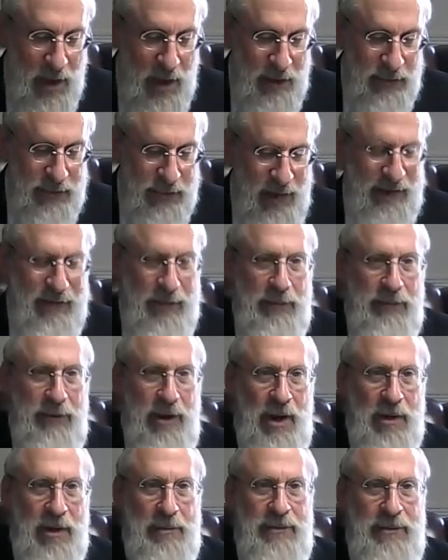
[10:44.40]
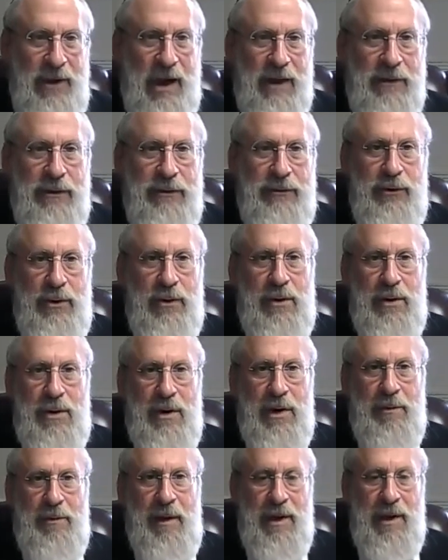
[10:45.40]
So that's the psak of the Shulchan
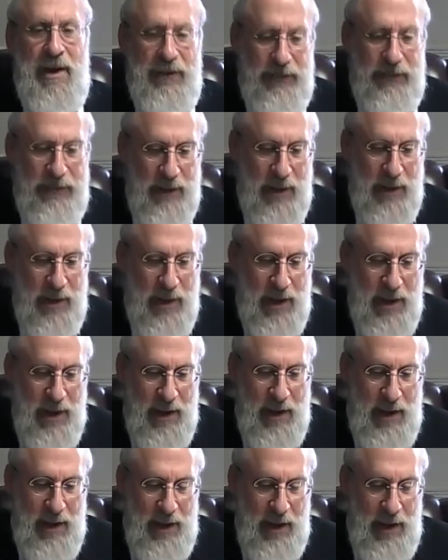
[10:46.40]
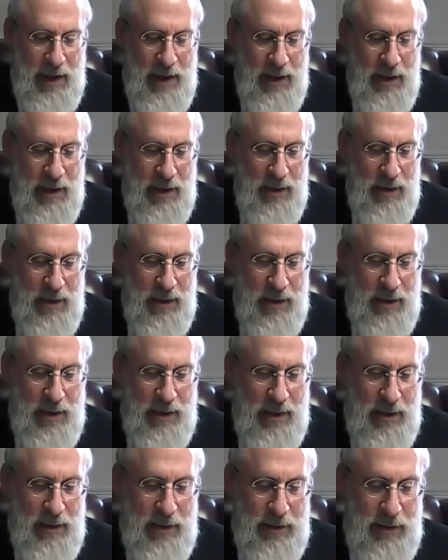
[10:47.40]
Aruch by us, and
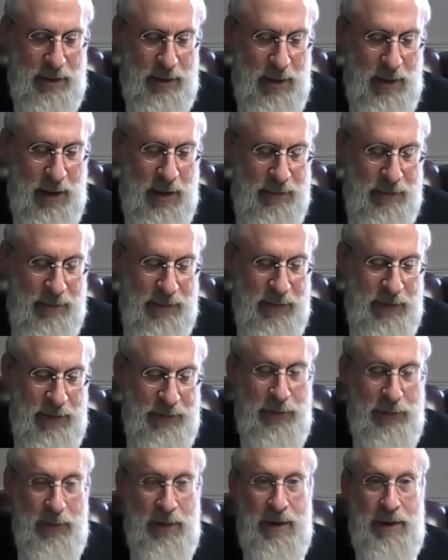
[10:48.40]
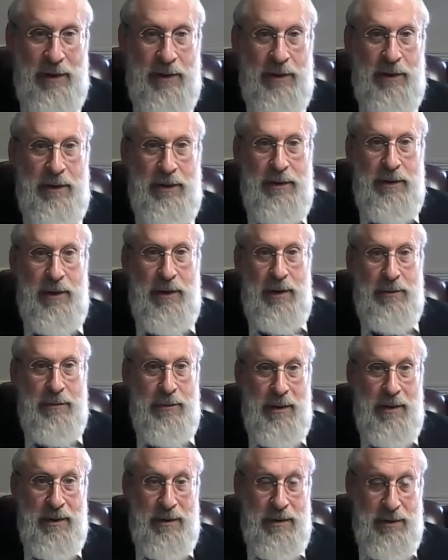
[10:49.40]
therefore
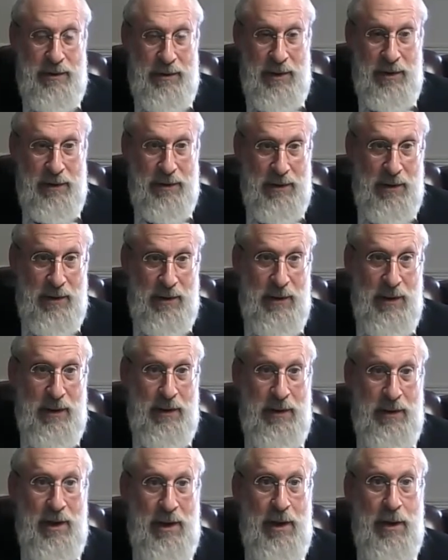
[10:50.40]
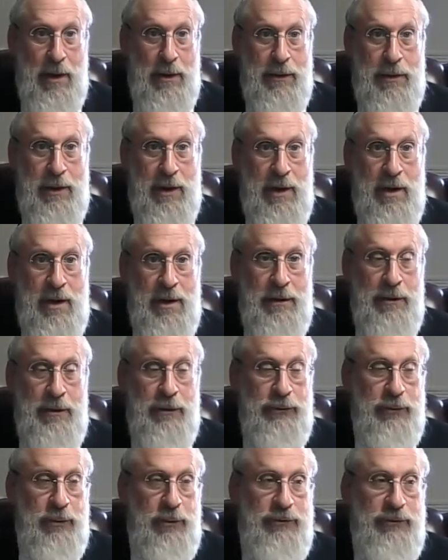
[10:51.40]
the
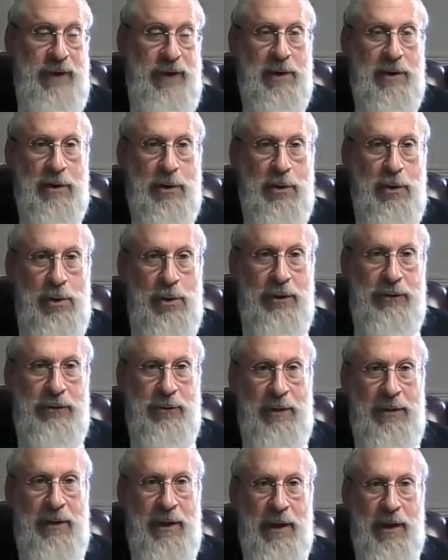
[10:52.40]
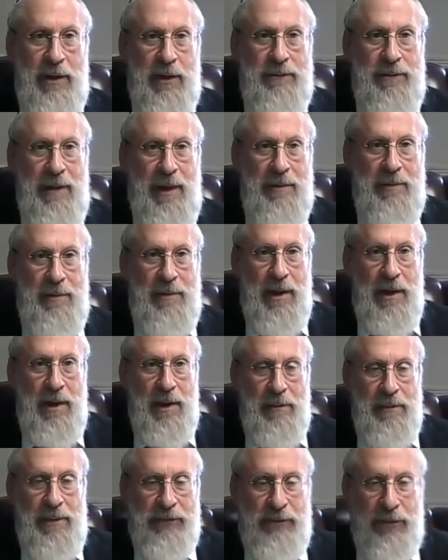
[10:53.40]
usual standard kulas that we think of by
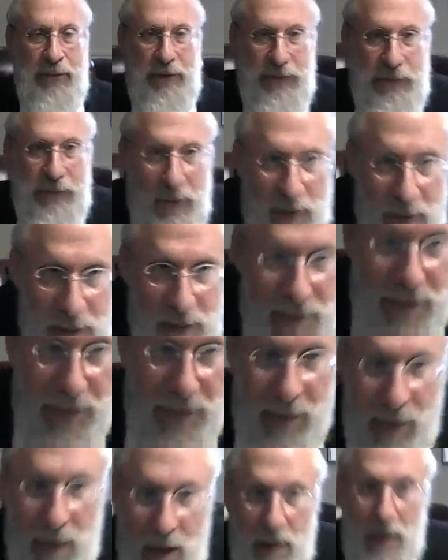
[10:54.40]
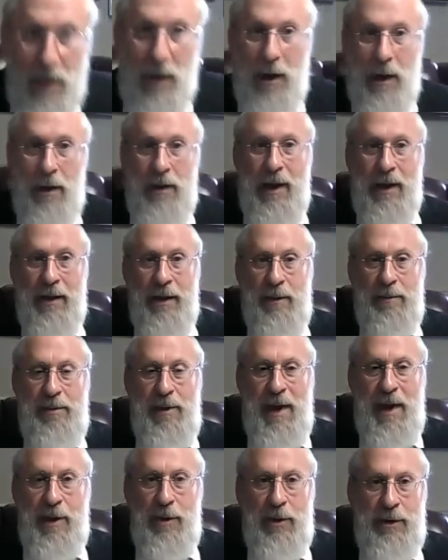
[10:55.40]
Bishul Yisrael are not going to
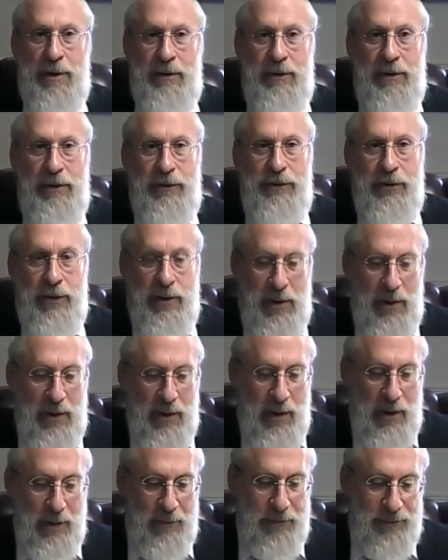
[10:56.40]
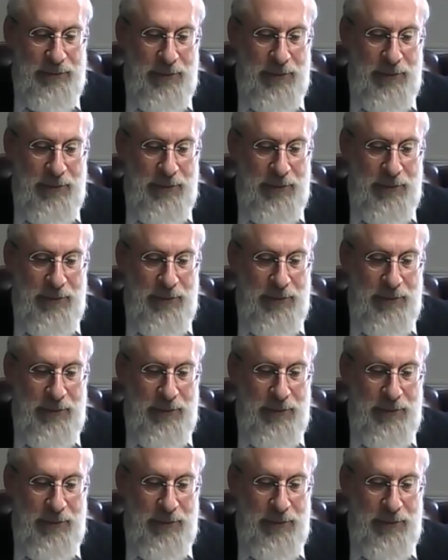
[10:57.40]
apply according to the Shulchan Aruch.